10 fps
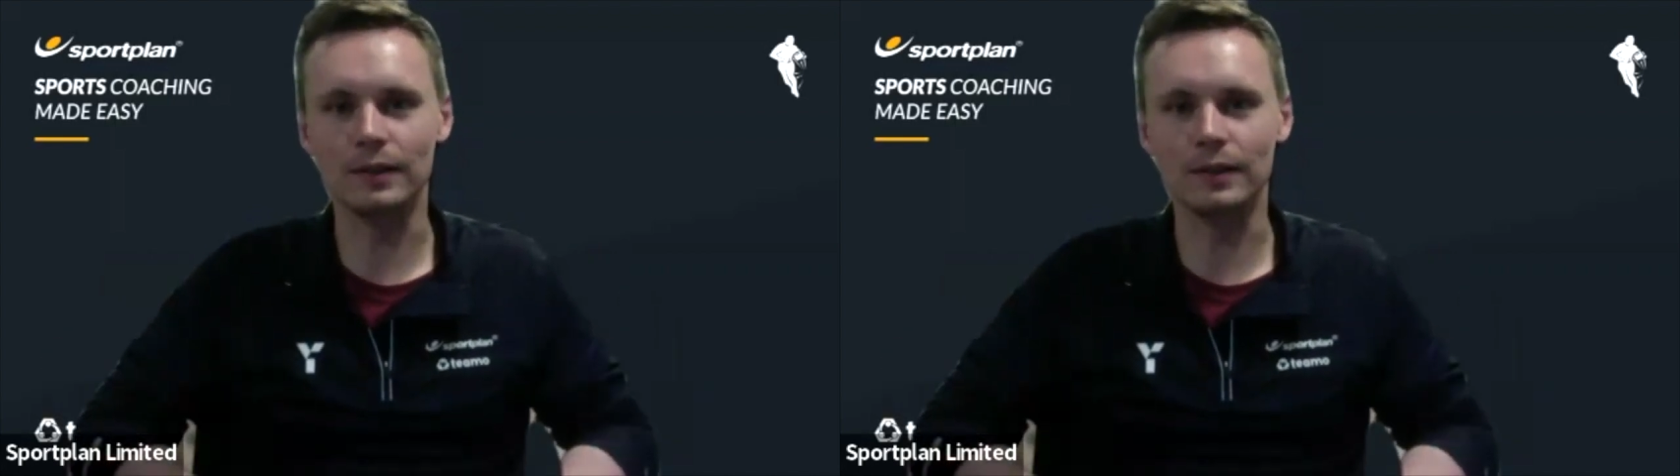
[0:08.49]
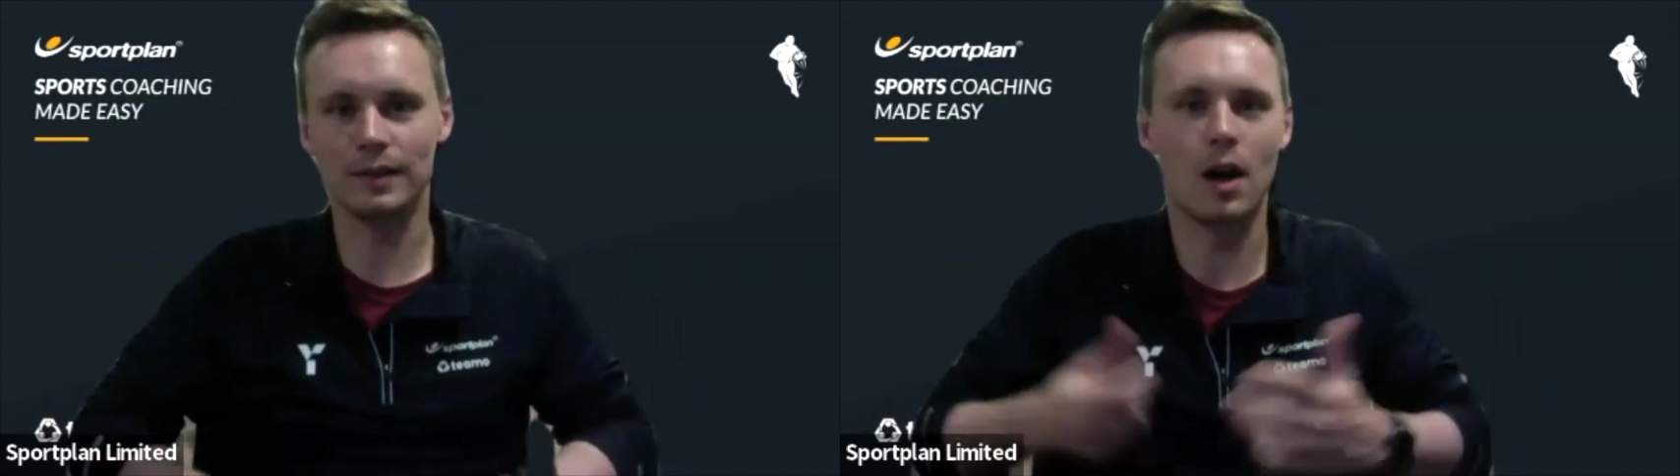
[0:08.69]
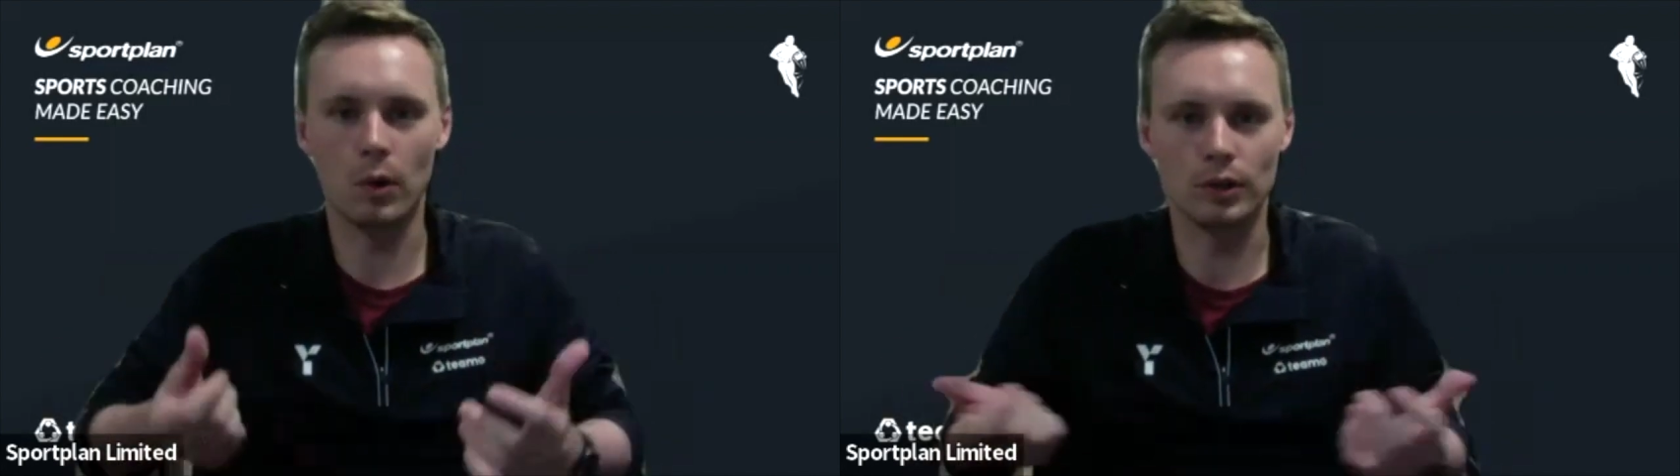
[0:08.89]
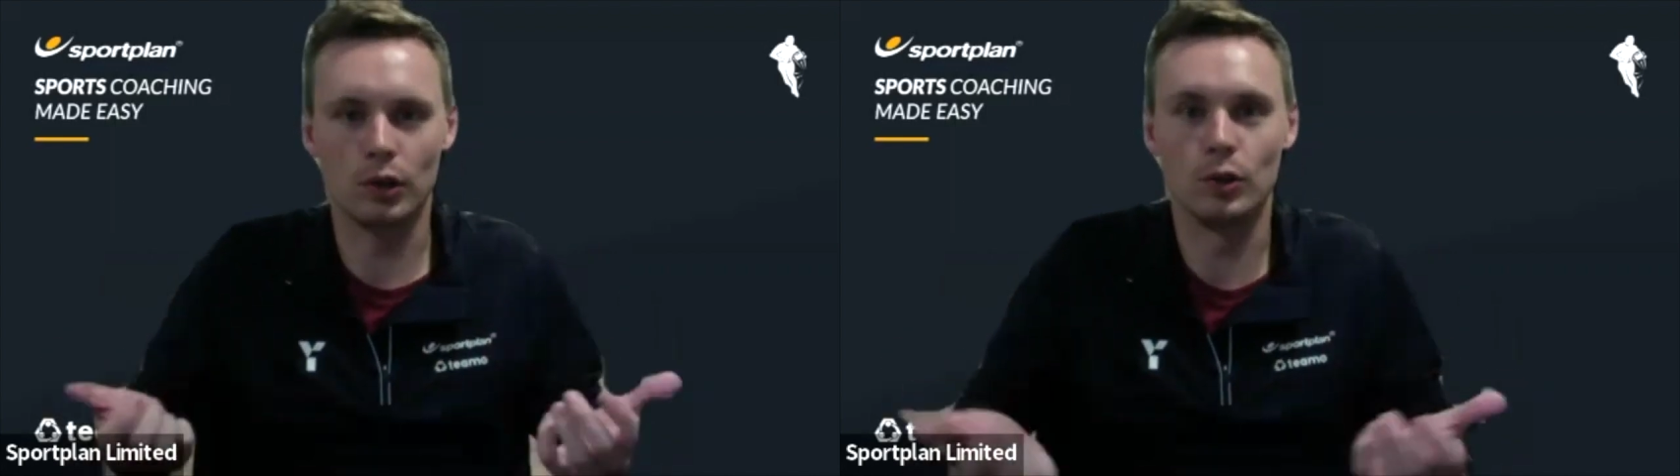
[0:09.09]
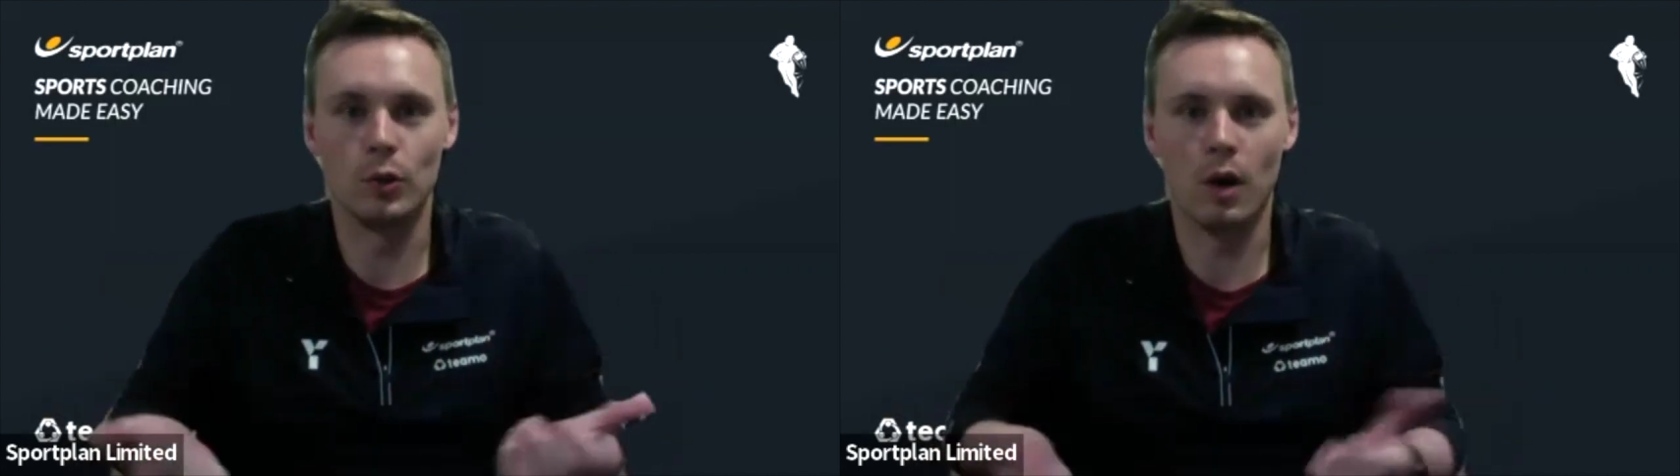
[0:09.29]
they are
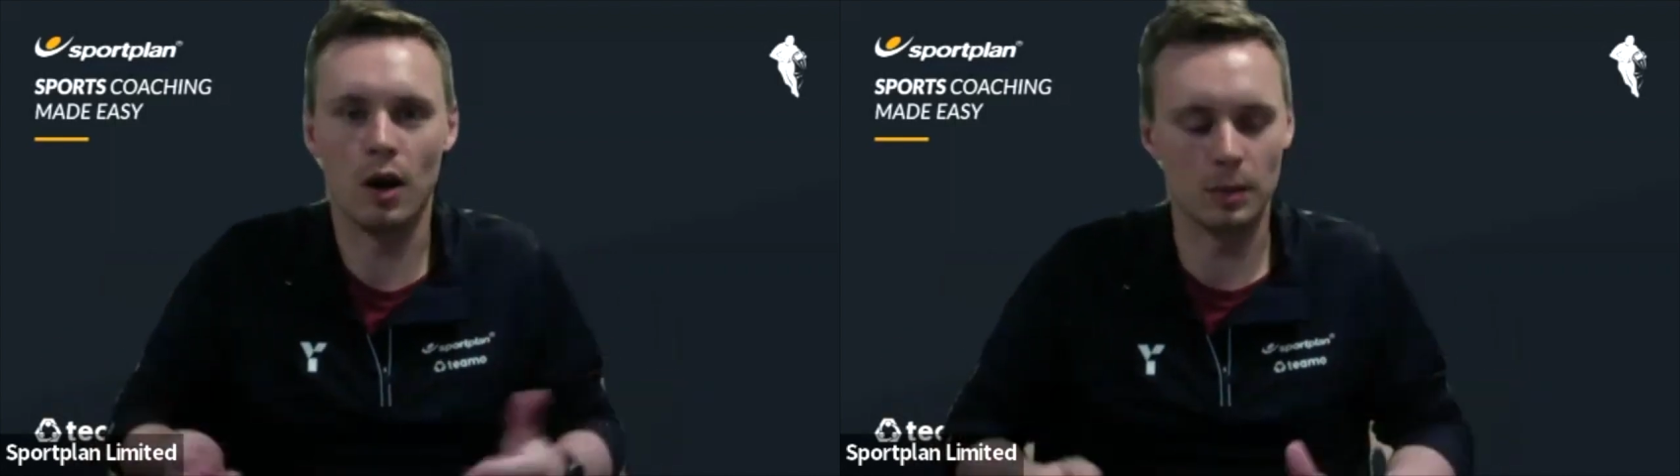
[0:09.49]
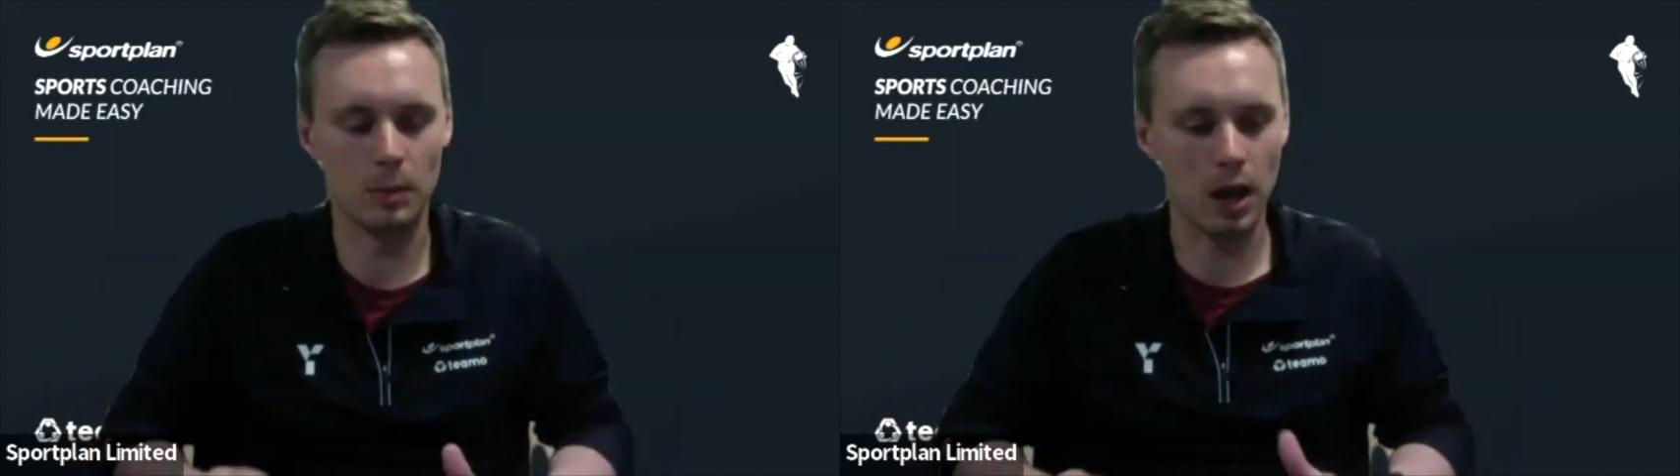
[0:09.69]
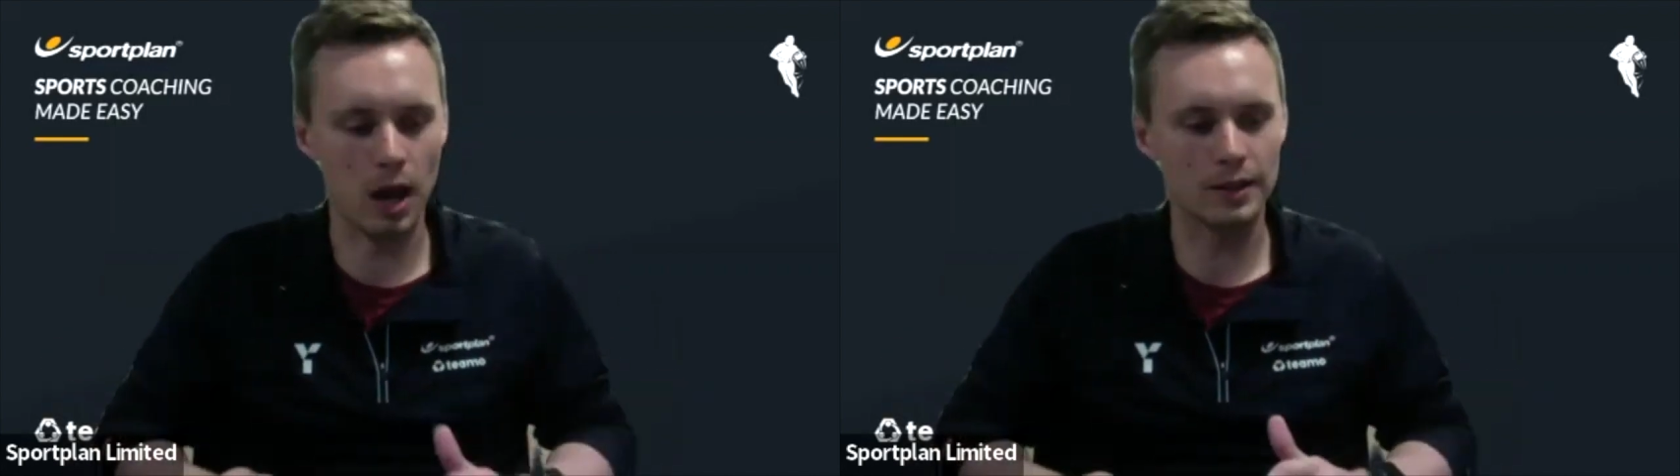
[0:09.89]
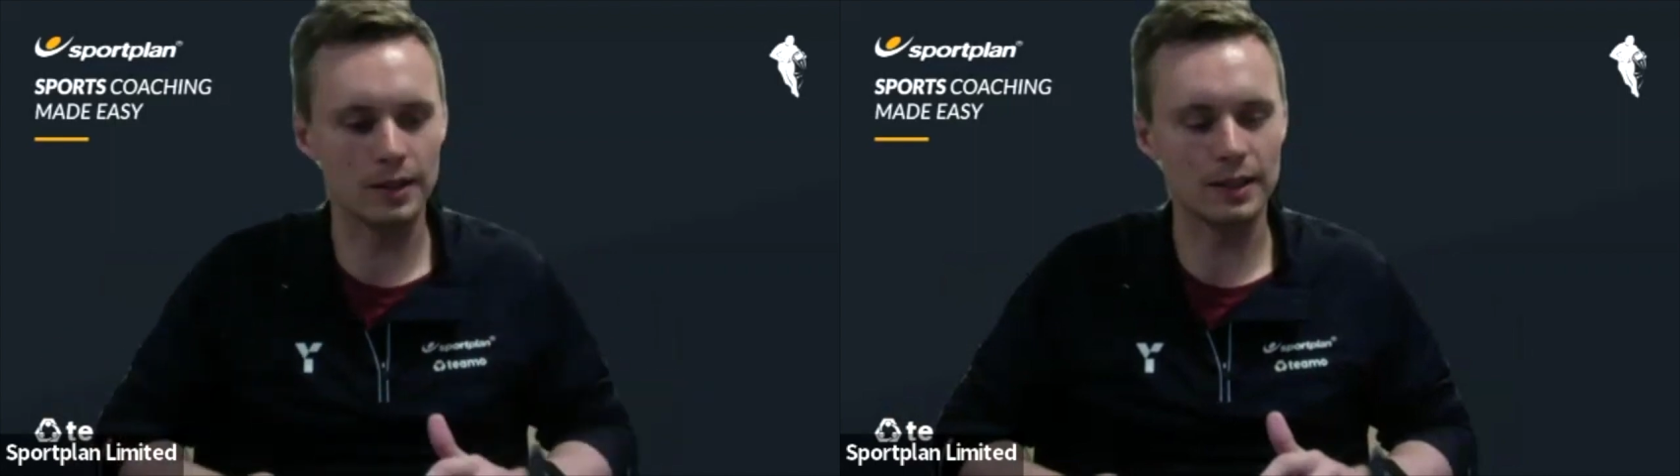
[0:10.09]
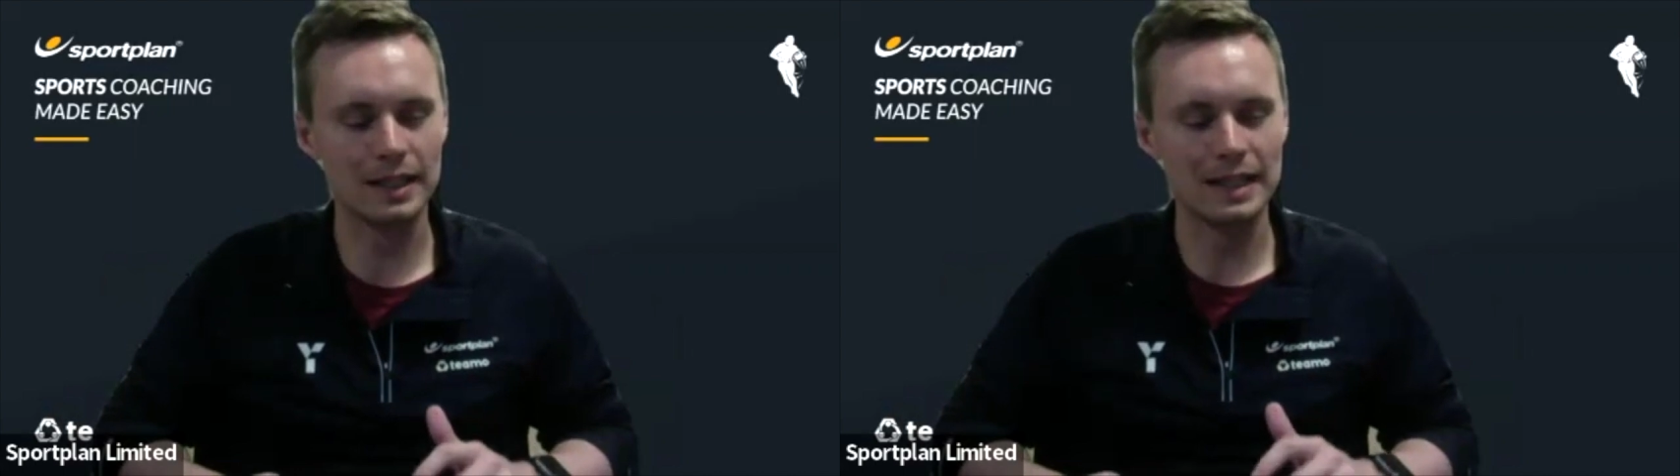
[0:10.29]
who you are as a
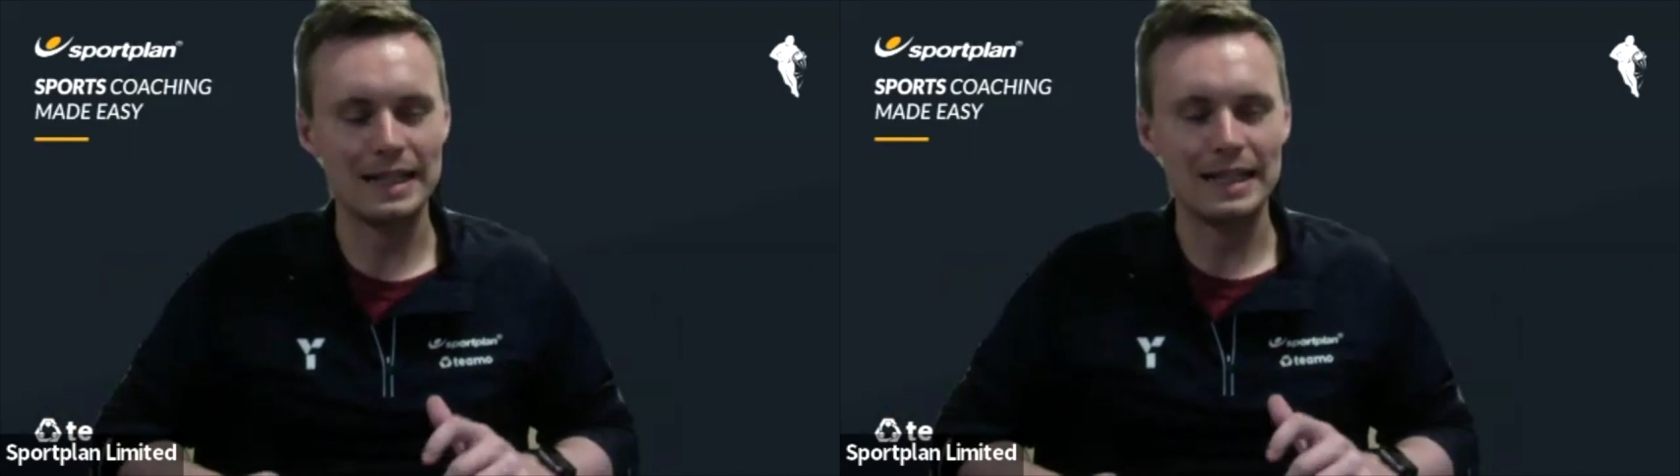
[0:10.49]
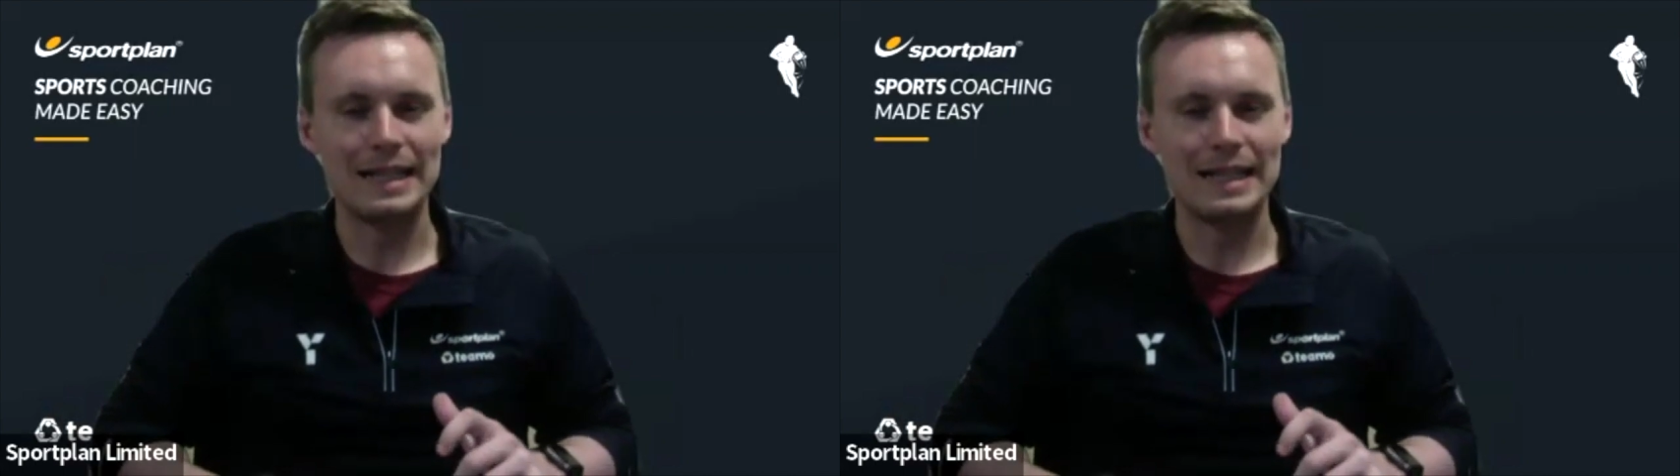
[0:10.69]
person.